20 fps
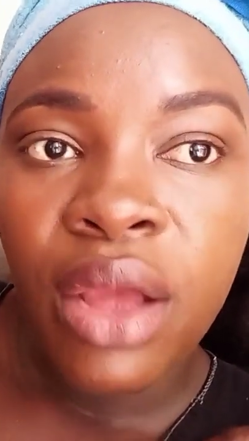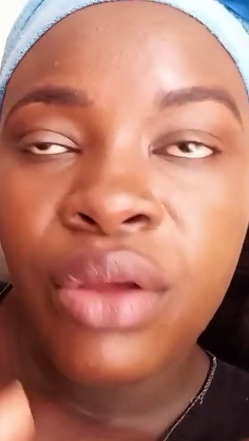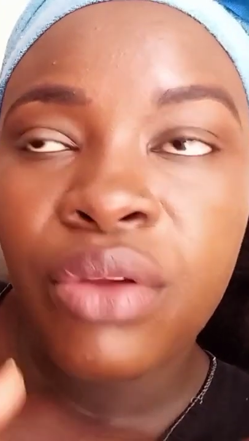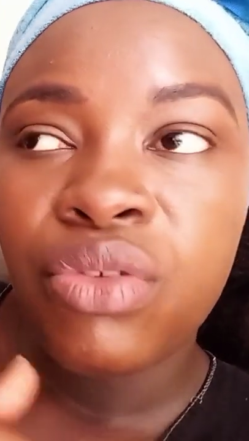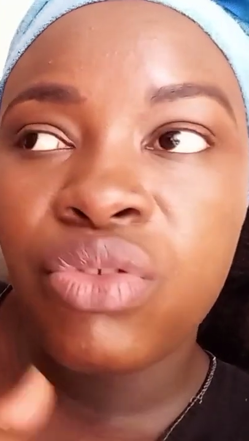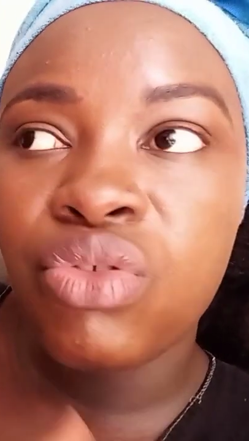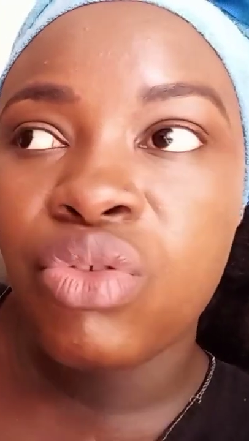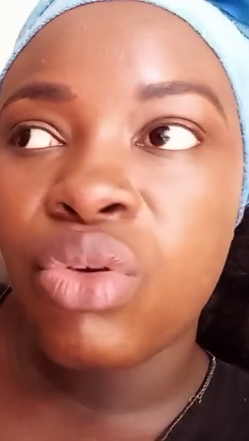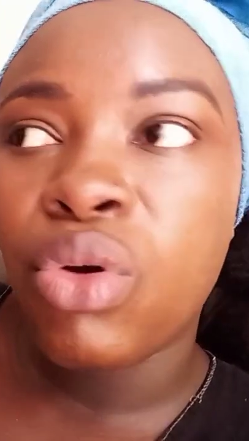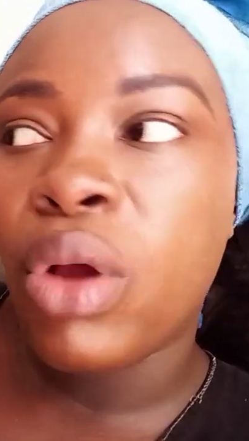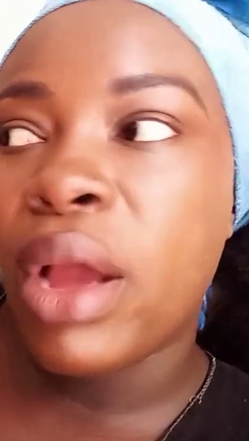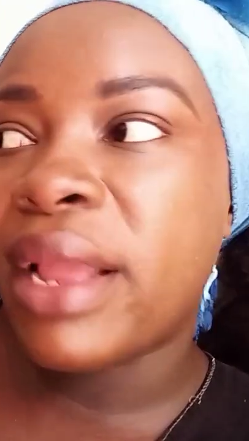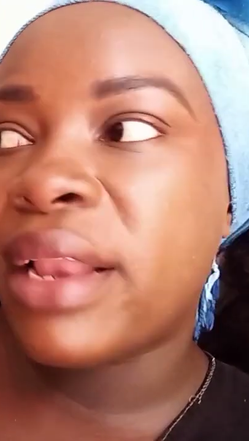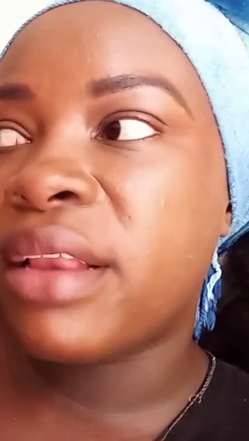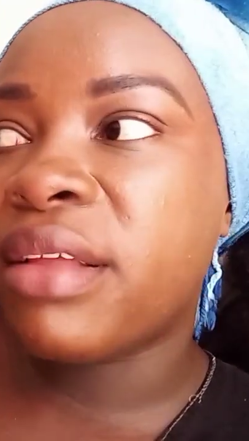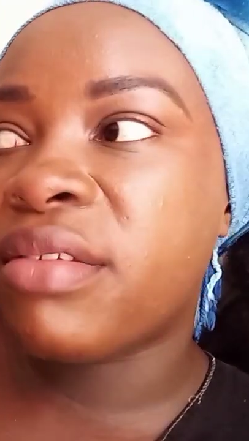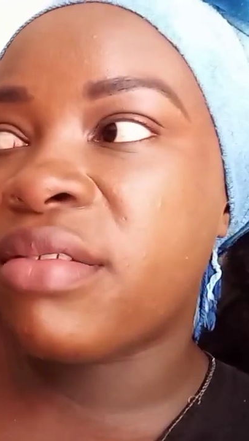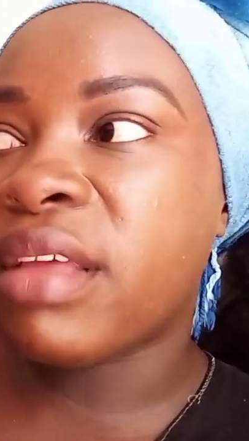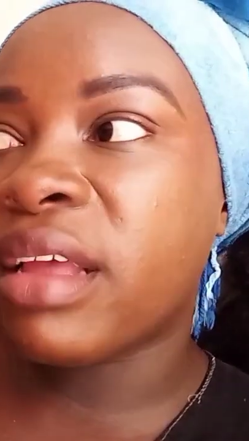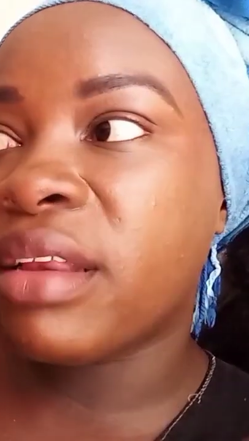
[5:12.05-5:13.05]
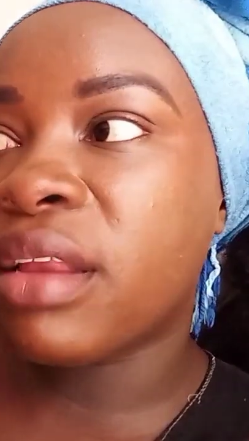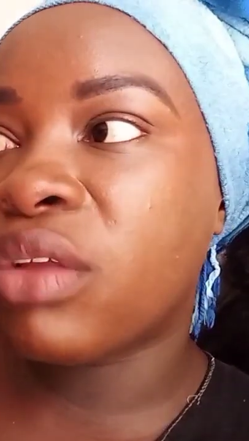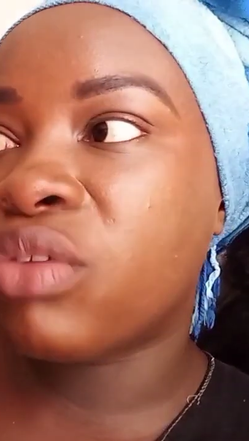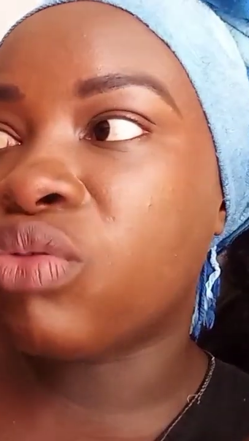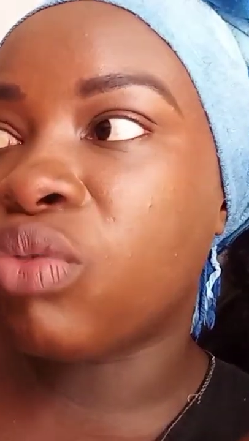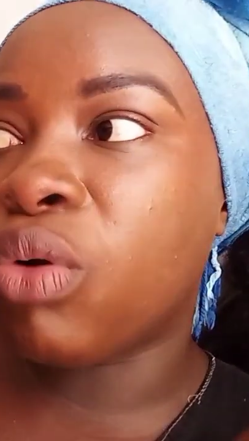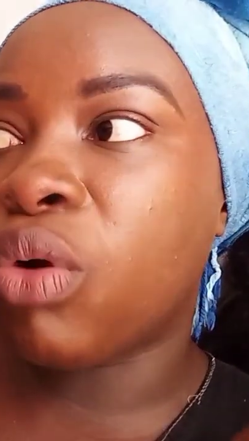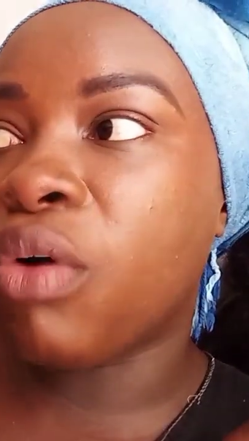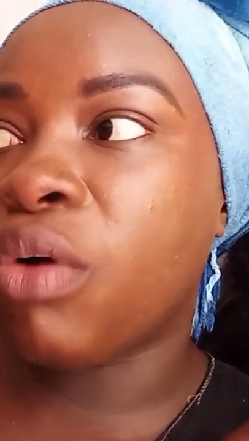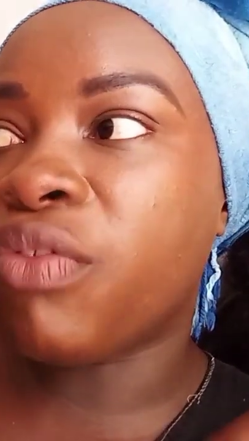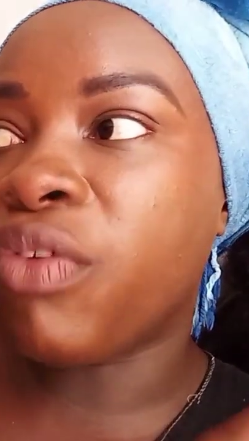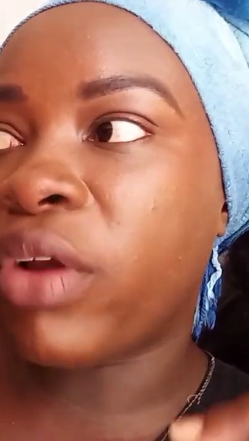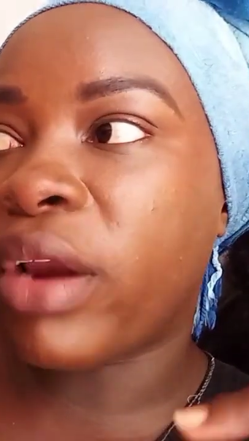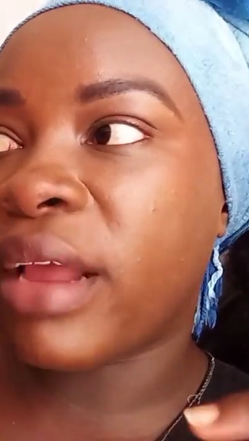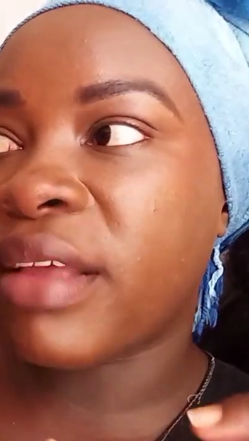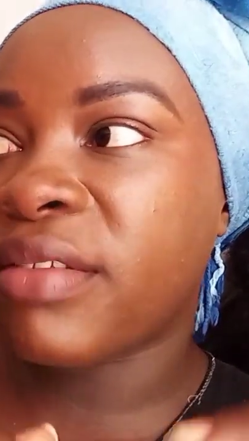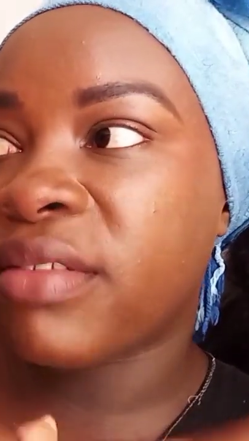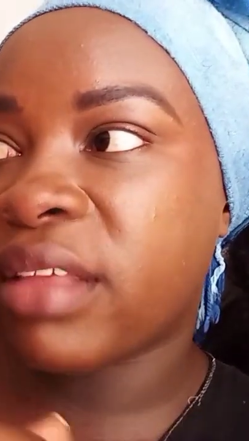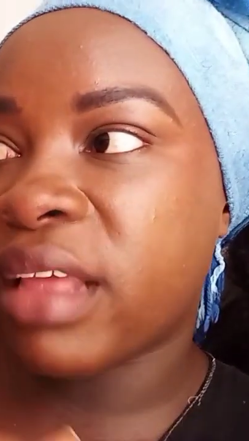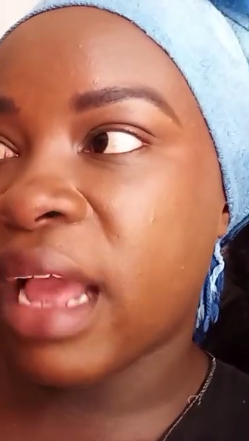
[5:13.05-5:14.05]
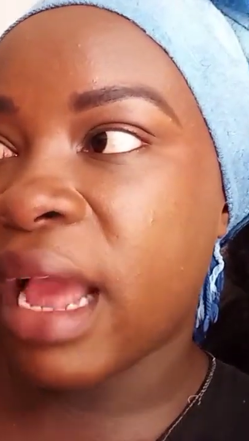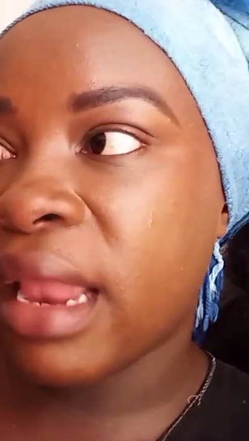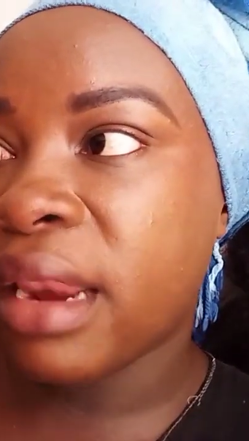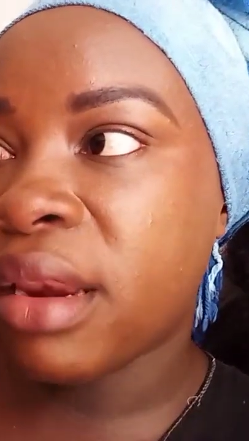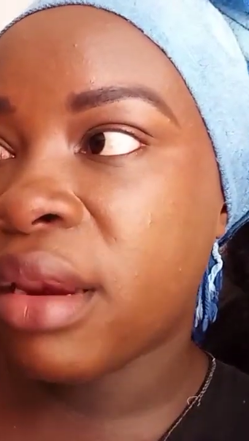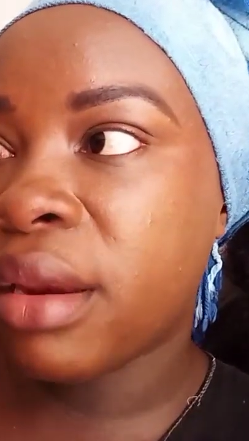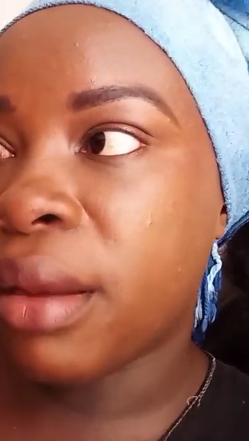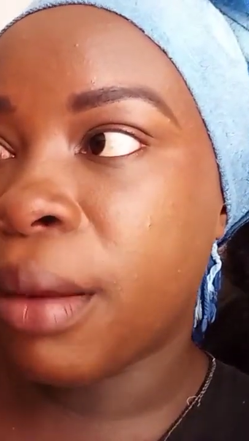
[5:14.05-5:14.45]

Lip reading: So I decided to go for a scan.